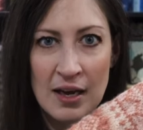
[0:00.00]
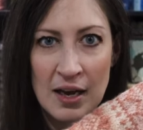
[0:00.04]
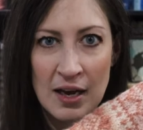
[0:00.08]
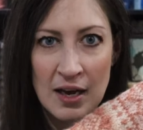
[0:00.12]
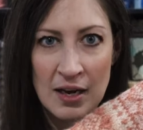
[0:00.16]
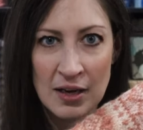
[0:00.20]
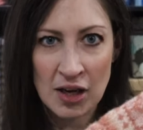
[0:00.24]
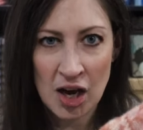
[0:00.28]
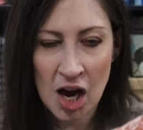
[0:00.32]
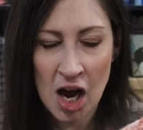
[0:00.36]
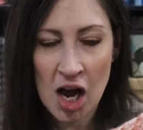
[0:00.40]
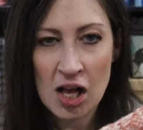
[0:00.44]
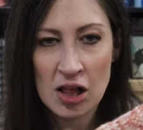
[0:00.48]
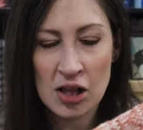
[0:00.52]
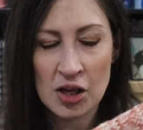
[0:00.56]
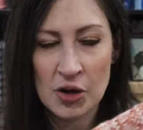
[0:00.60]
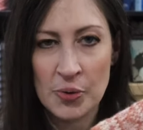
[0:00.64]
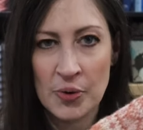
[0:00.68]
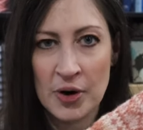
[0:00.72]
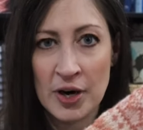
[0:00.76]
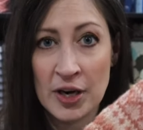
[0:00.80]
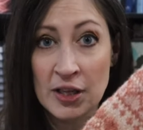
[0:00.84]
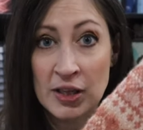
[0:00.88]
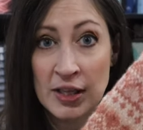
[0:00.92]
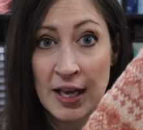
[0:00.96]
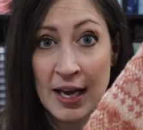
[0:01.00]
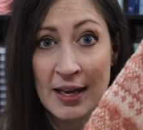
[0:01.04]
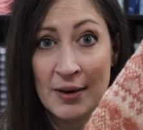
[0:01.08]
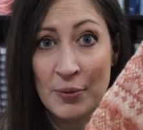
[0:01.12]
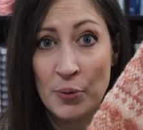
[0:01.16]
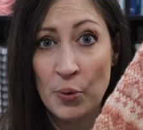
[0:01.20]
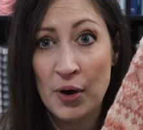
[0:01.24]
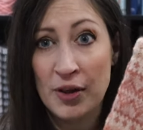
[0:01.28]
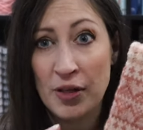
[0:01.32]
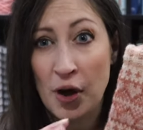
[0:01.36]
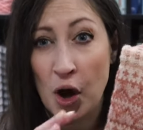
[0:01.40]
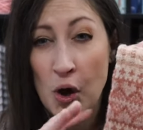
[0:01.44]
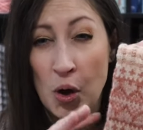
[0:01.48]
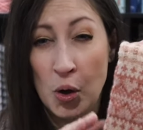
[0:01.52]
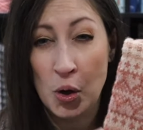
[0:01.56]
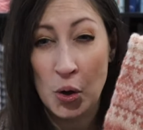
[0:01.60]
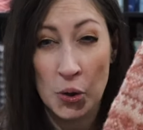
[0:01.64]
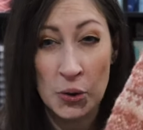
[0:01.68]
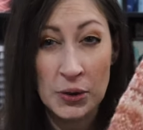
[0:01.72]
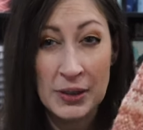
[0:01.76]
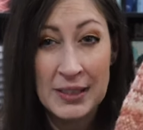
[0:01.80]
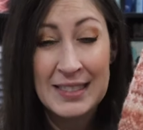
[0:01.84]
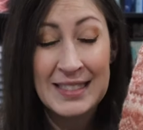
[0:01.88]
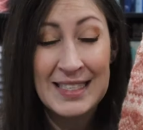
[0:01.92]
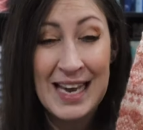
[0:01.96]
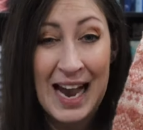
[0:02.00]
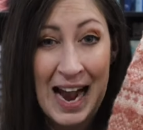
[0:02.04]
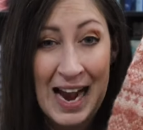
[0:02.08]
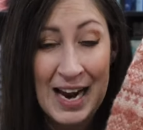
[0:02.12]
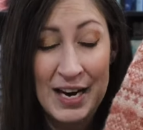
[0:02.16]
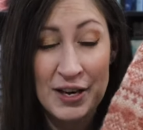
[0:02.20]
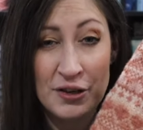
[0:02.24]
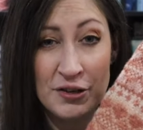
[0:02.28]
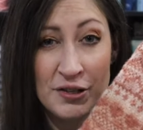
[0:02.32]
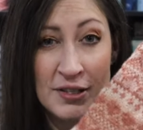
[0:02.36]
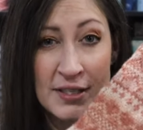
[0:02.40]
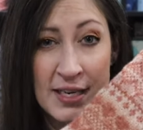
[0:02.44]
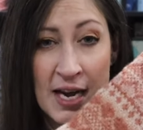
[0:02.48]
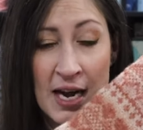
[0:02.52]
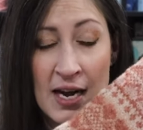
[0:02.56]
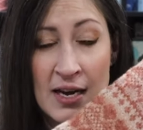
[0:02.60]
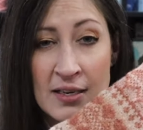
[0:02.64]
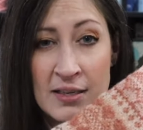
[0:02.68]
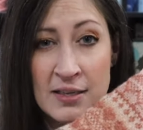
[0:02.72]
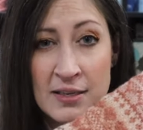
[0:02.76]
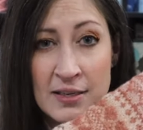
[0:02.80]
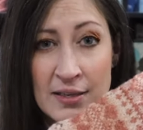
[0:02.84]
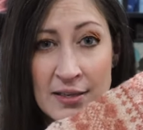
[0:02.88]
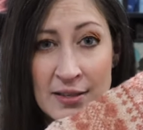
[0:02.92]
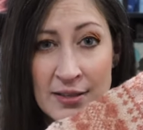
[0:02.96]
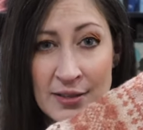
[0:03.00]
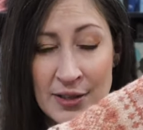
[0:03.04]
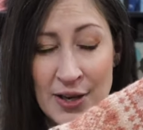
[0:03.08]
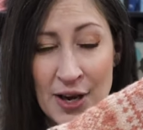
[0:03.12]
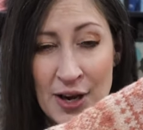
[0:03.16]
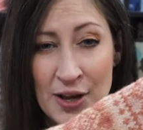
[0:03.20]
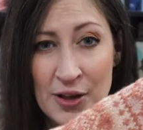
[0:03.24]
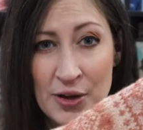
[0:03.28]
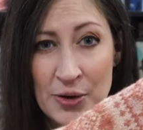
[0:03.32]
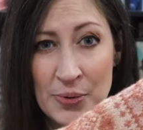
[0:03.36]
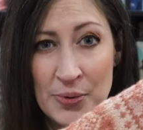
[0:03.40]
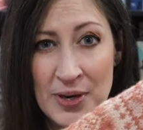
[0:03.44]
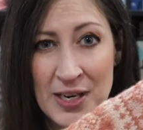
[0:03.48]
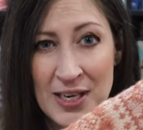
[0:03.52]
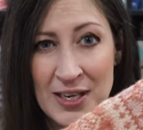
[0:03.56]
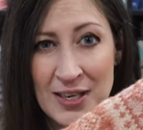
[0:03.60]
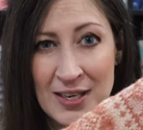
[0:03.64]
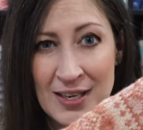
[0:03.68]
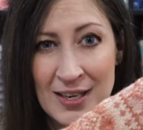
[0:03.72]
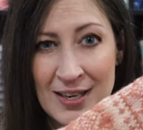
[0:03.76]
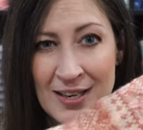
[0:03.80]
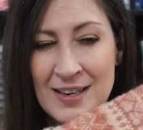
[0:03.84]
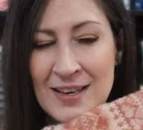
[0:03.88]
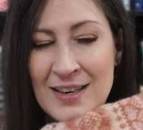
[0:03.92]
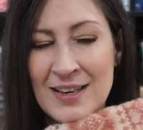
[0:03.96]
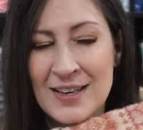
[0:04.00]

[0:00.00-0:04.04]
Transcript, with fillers: a color work like where the whole entire sock is color work